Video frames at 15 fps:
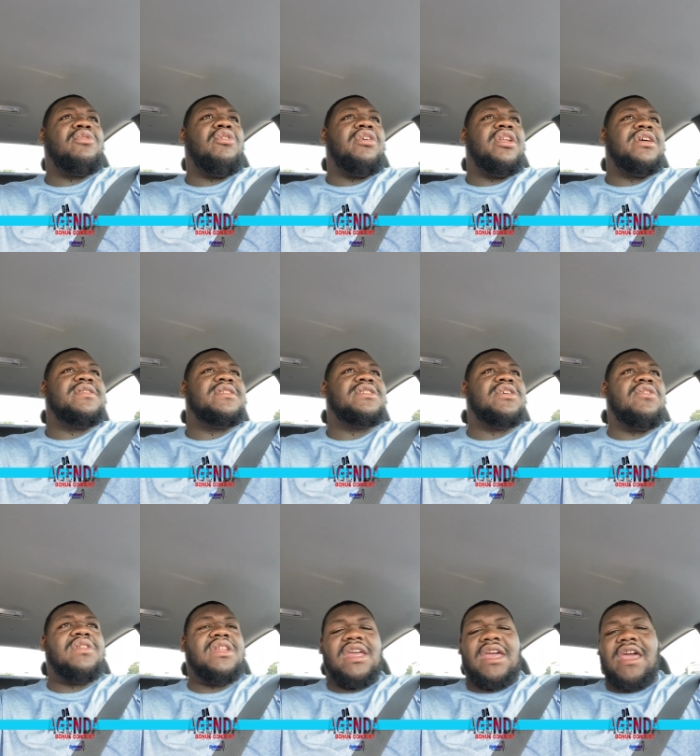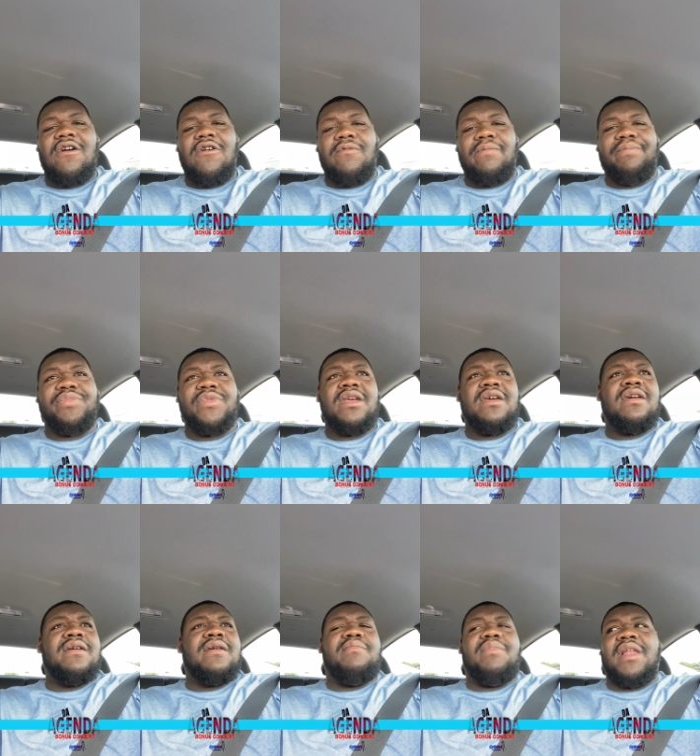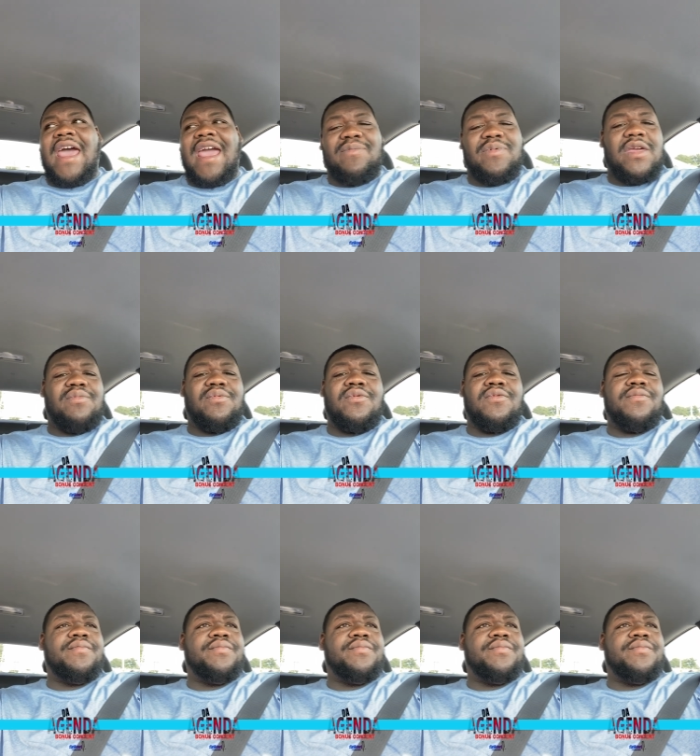gonna solely help black people?